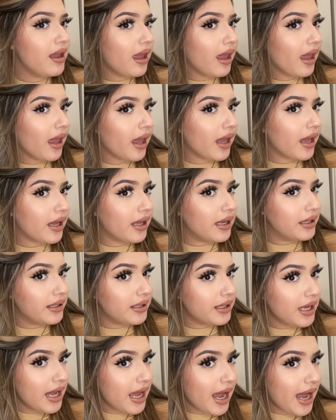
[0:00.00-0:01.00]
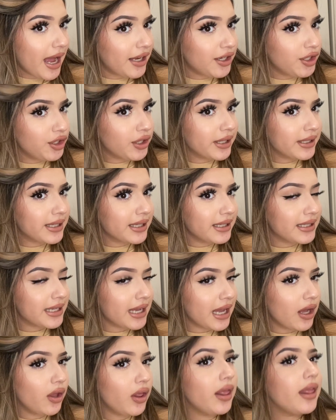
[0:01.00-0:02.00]
And as you guys can
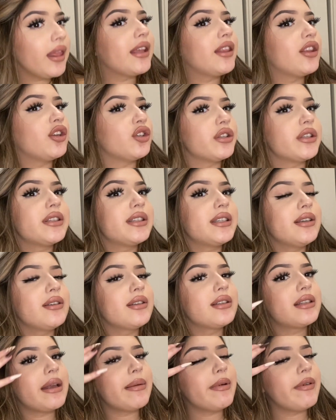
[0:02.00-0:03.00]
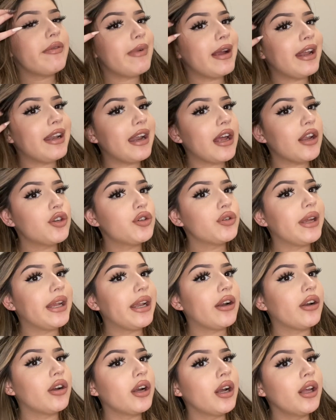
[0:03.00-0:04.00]
tell, like there's still some of my natural
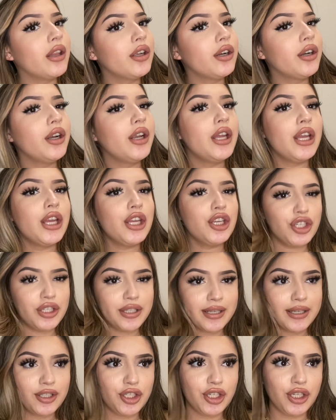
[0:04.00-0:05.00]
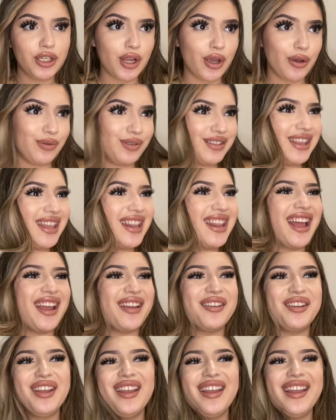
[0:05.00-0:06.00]
hair color, just because she knows
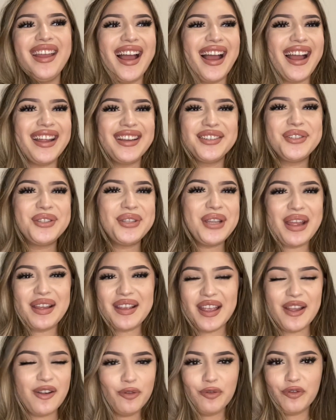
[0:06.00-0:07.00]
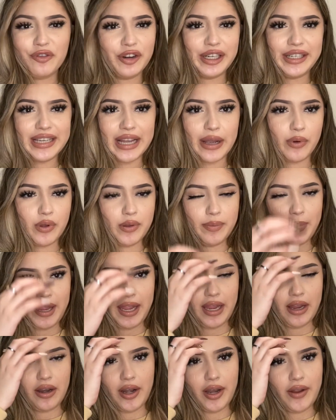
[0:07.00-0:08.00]
that I get freaked out with my
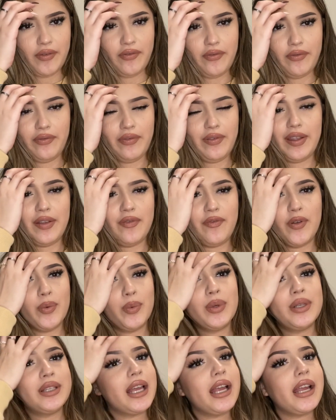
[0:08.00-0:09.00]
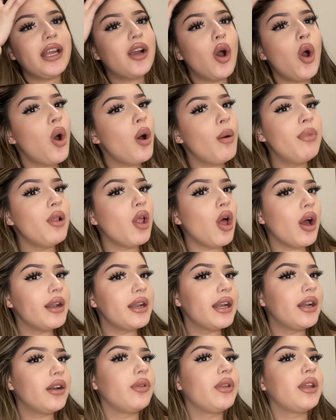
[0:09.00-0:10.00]
hair. If it was like all blonde,
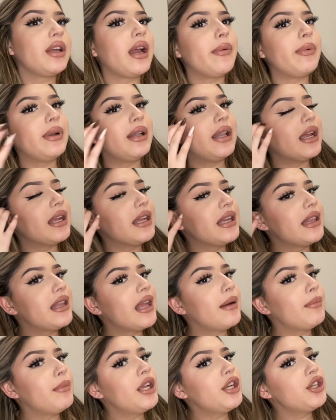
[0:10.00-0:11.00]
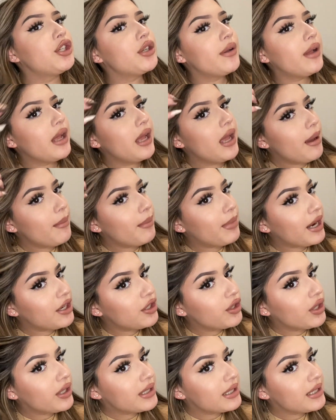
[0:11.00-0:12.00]
I don't think I would like it that much. But as
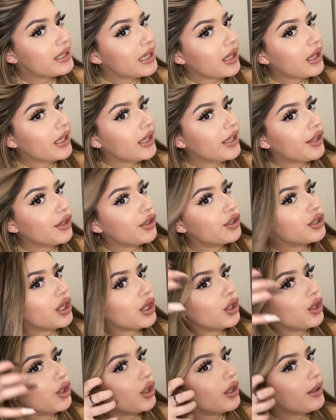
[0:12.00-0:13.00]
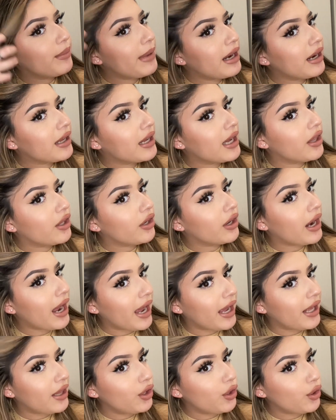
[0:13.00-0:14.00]
you guys can tell, like there's a good amount of color.
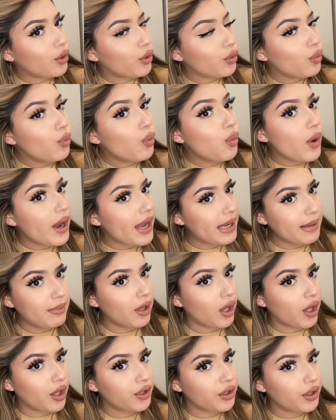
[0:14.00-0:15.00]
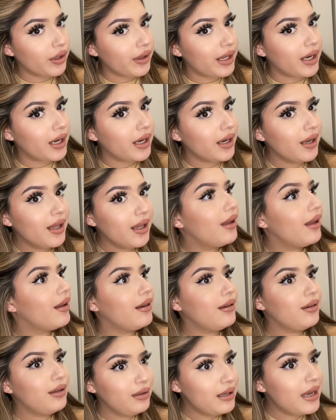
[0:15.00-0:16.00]
I look way blonder than
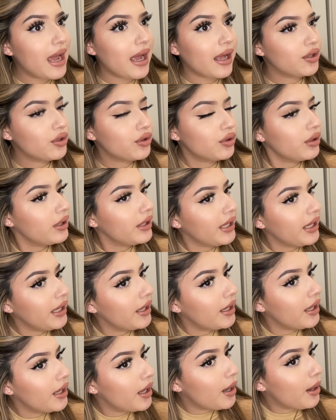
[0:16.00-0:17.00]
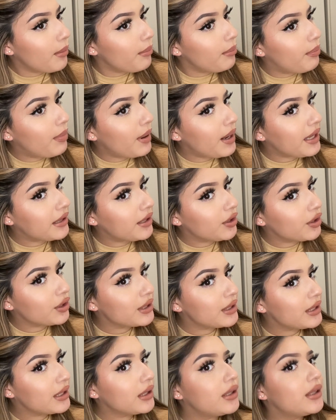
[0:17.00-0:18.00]
naturally, but there's
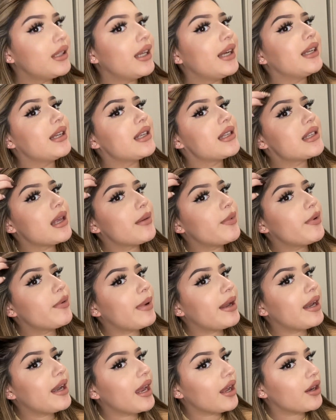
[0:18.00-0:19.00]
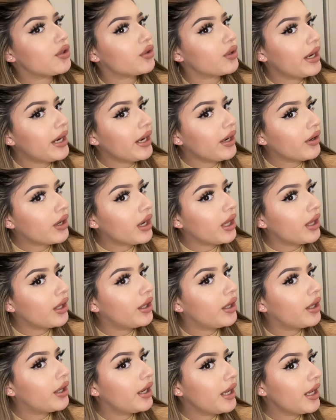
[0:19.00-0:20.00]
still like some of my natural hair
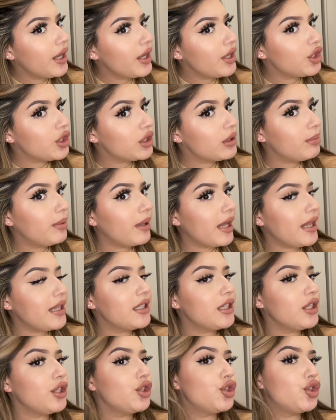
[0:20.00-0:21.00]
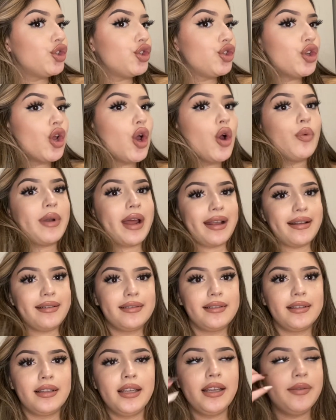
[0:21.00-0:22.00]
color just blends in so
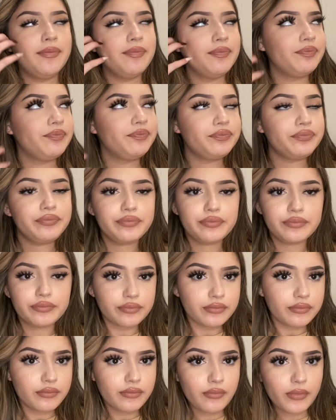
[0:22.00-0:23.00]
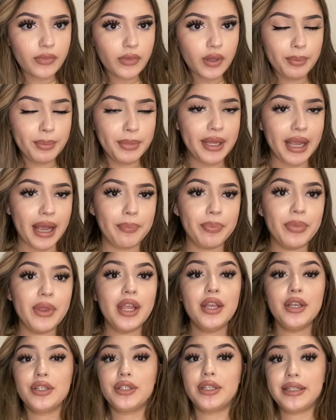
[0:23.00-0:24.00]
nicely. Yeah,
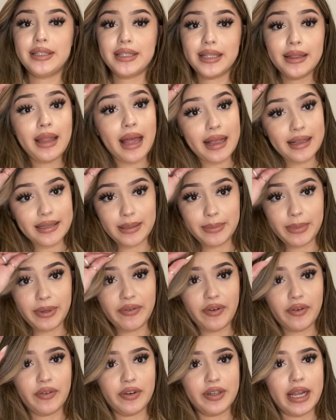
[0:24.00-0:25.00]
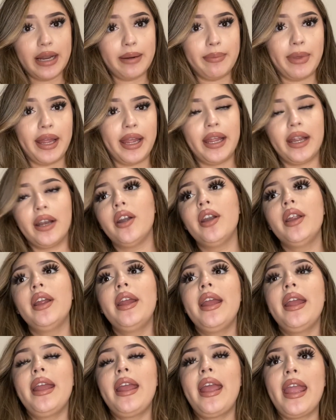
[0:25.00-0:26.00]
so that's the last time I've ever dyed my hair.
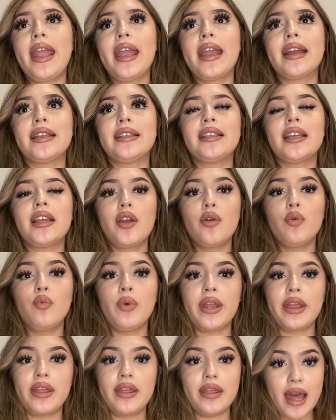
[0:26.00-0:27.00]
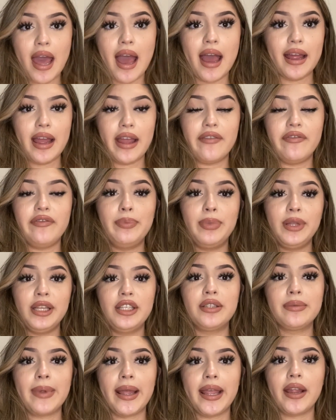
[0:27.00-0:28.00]
And with that, I've
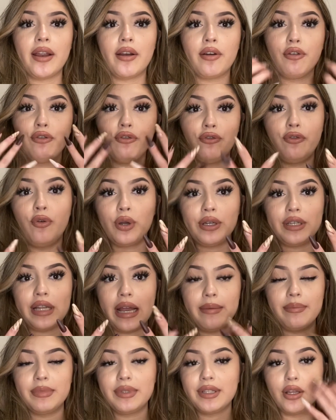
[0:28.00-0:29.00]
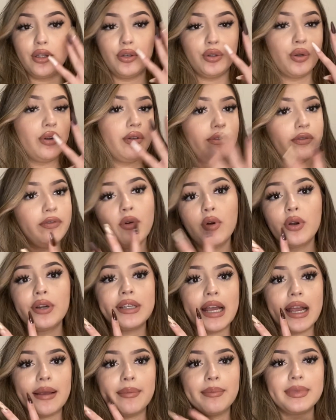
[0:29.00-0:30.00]
bleached my hair 4 times, a total of 4
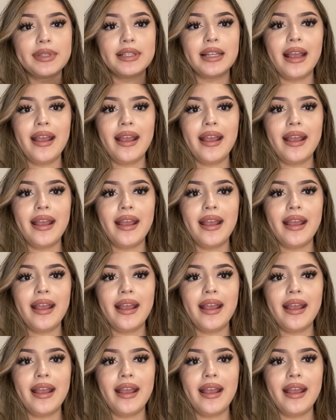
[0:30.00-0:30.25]
times.